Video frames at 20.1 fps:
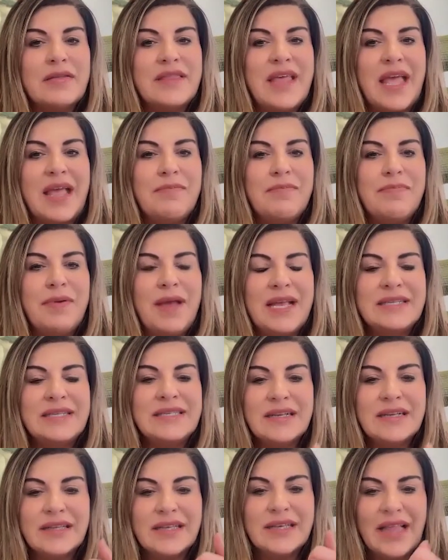they
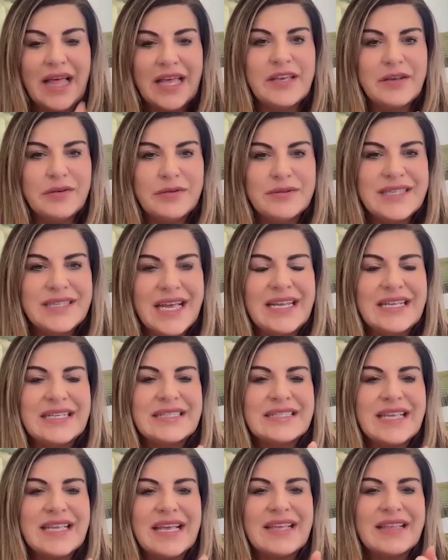basically, like you said,
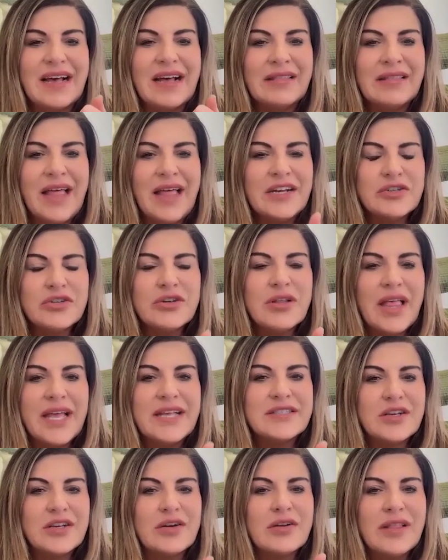it's like
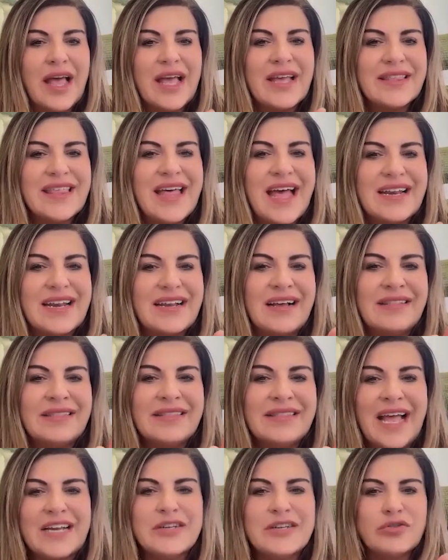electrolytes are like that
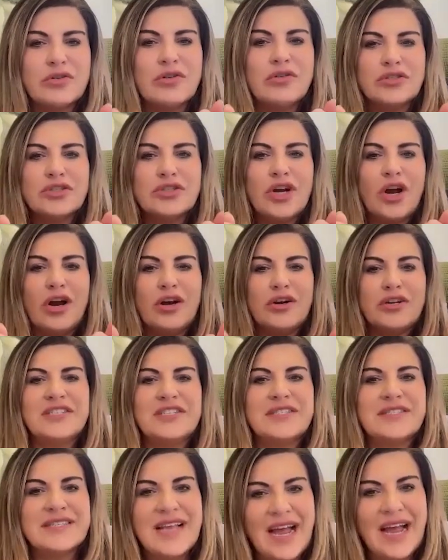electrical charge.
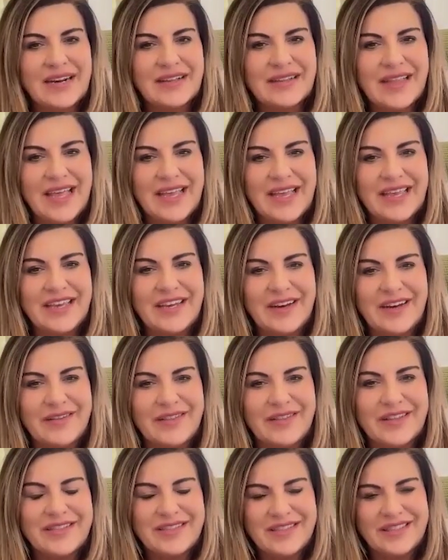It's kind of like, you know,
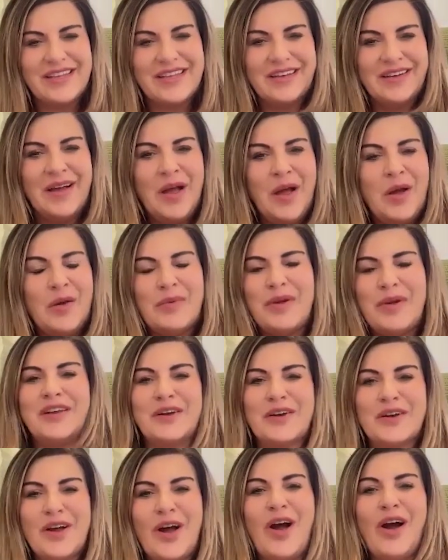the the when
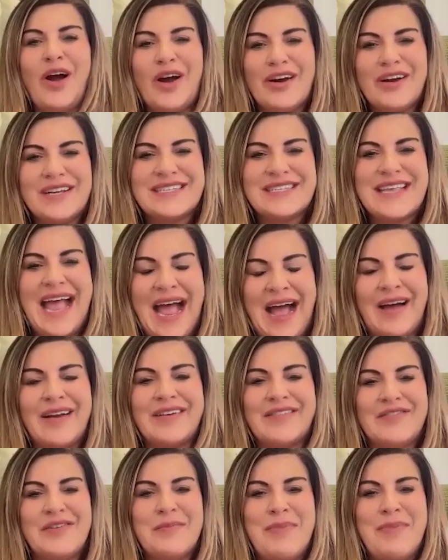your car is out
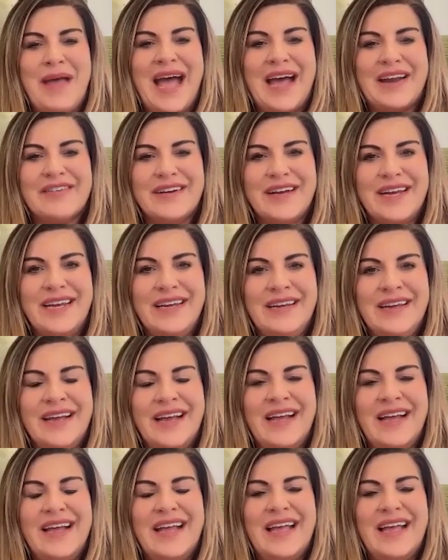of a battery,
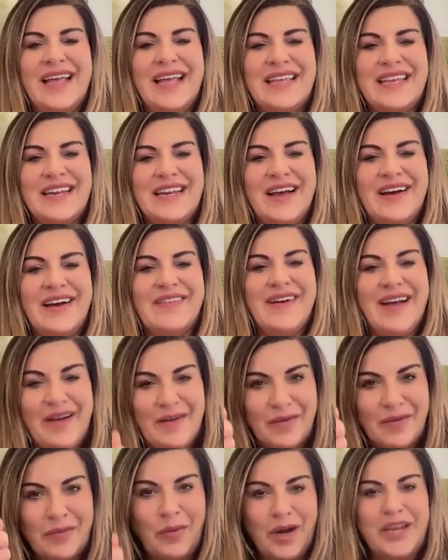eh, you know,
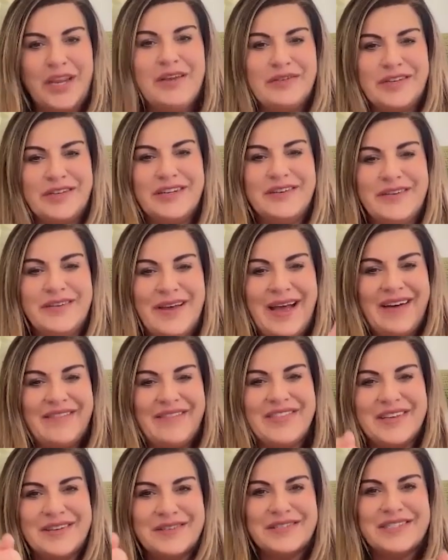what do you do? You
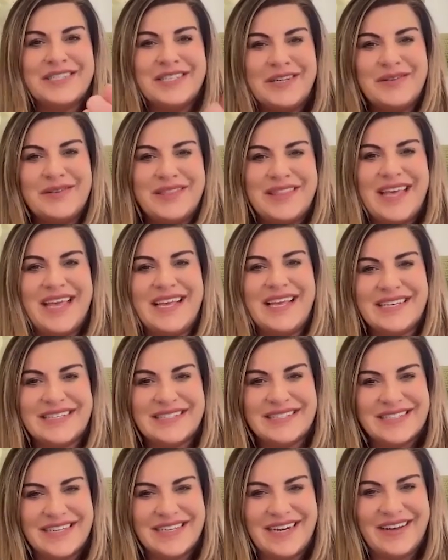have those two
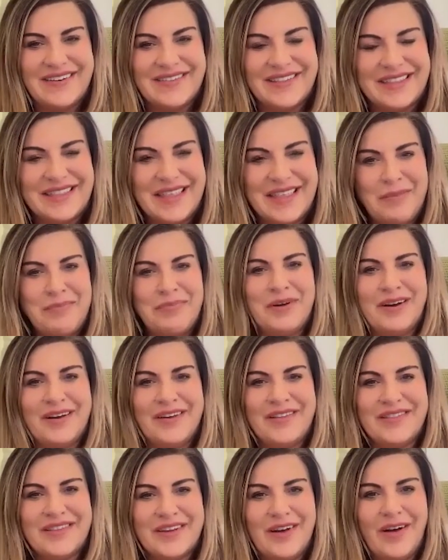things, you know, that they put
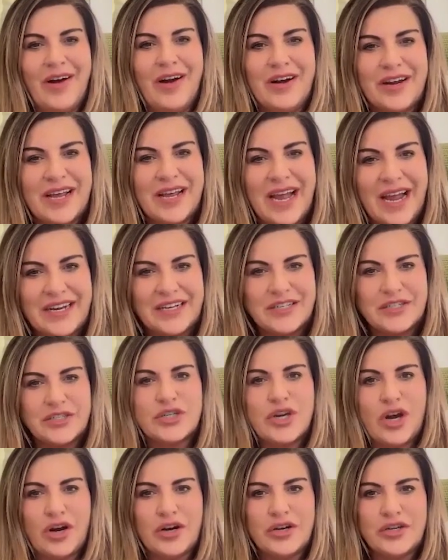on the car to kind of
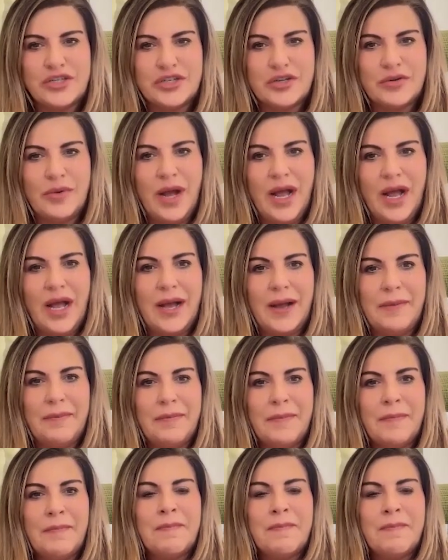charge you up.